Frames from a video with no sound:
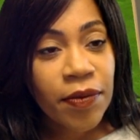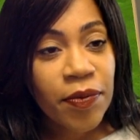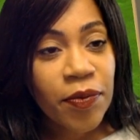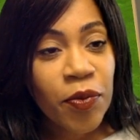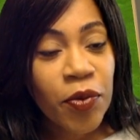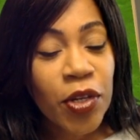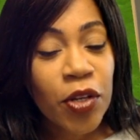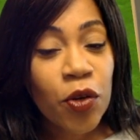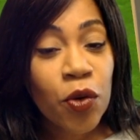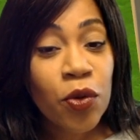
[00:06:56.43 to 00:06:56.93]

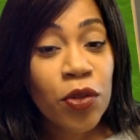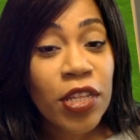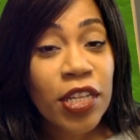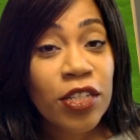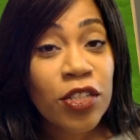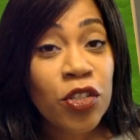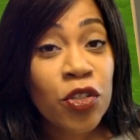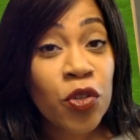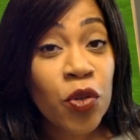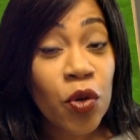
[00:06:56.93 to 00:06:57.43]
we call
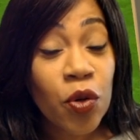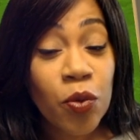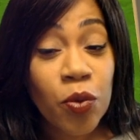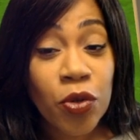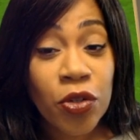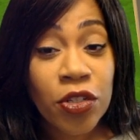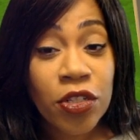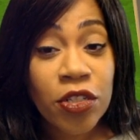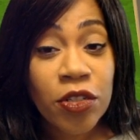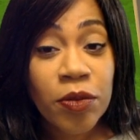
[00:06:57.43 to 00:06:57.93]
this your
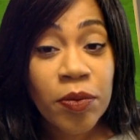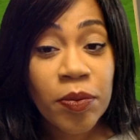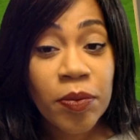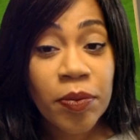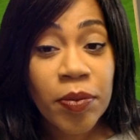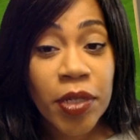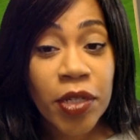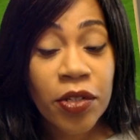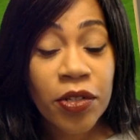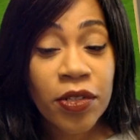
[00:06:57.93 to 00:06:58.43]
wood
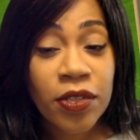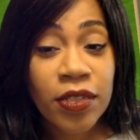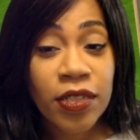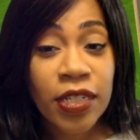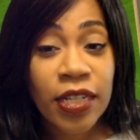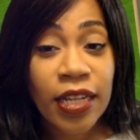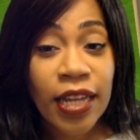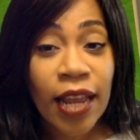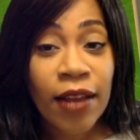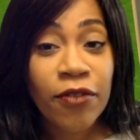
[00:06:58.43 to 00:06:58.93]
because
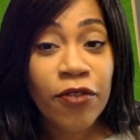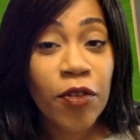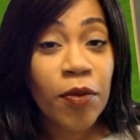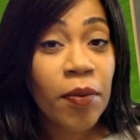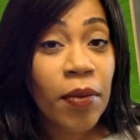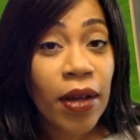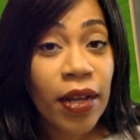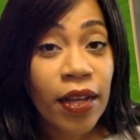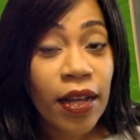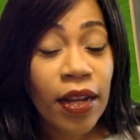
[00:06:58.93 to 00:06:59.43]
it came from
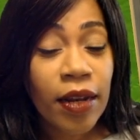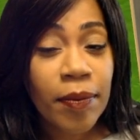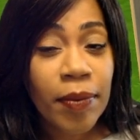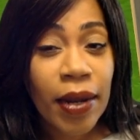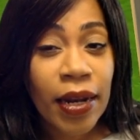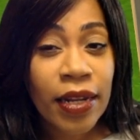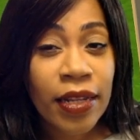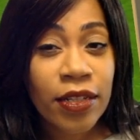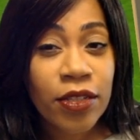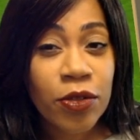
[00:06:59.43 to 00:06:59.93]
my colour
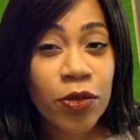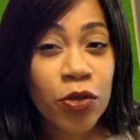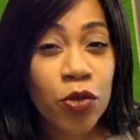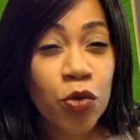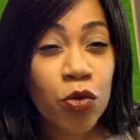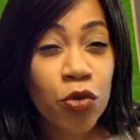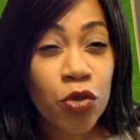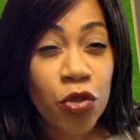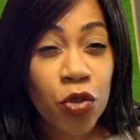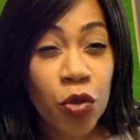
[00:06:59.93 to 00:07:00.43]
palette, so it's
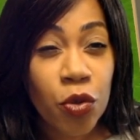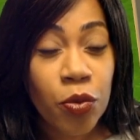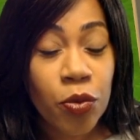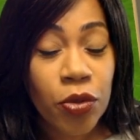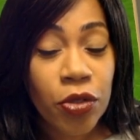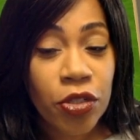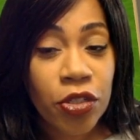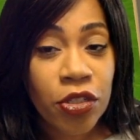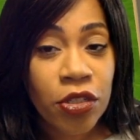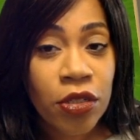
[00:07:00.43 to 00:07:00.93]
called your
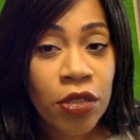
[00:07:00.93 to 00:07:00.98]
wood.